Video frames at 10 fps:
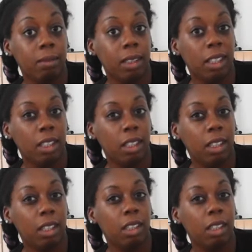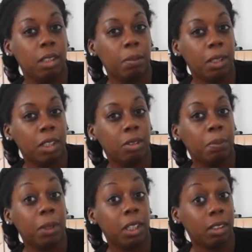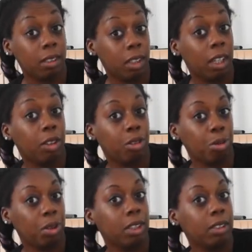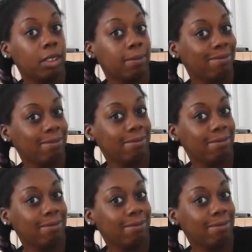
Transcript: gonna need a little bit of a buzz to get through this.